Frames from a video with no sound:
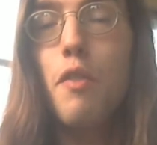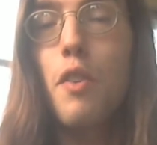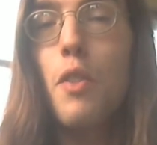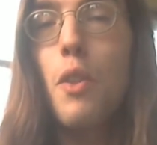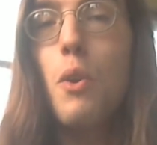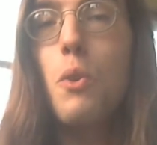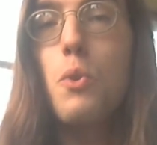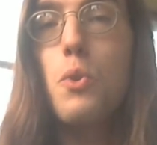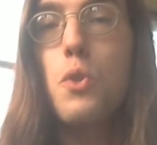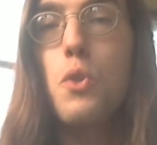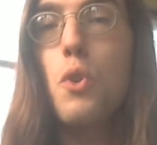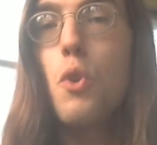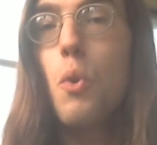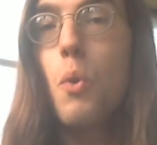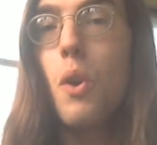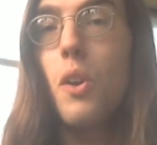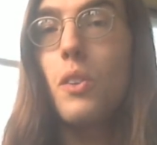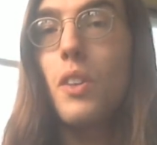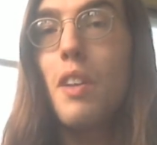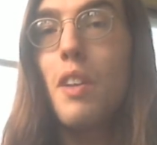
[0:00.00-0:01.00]
For those
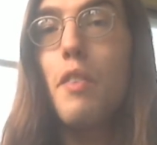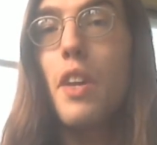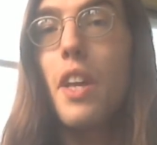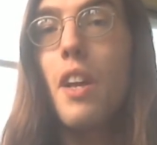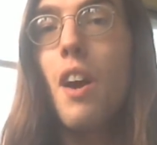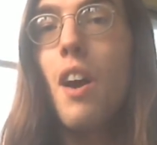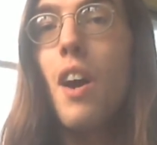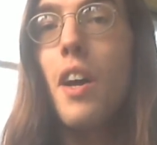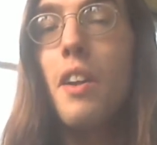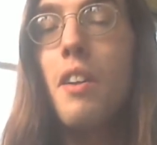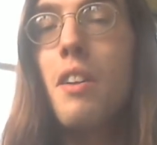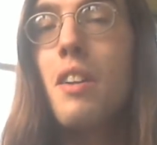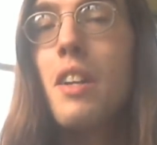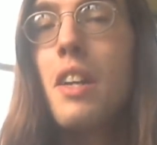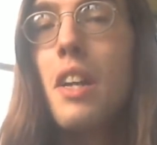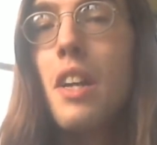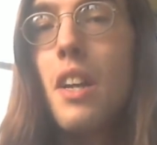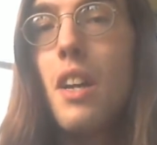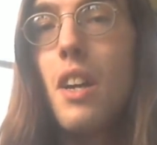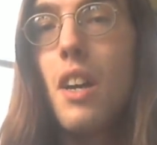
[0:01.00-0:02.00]
who are living on
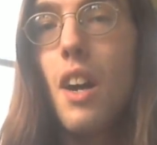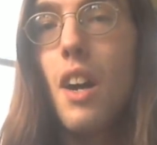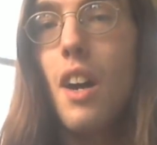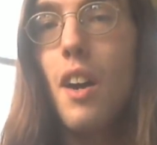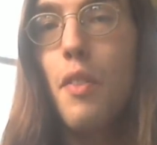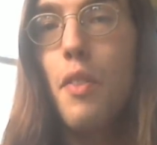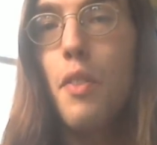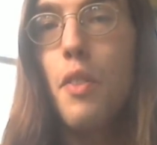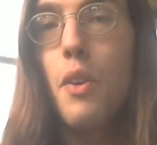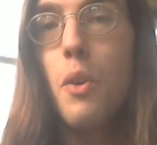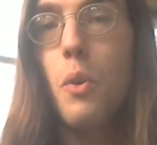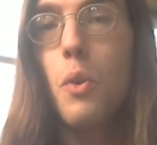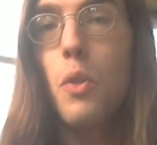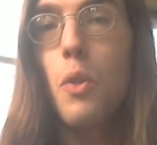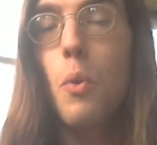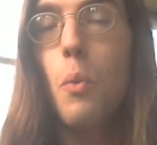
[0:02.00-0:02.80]
uh, the,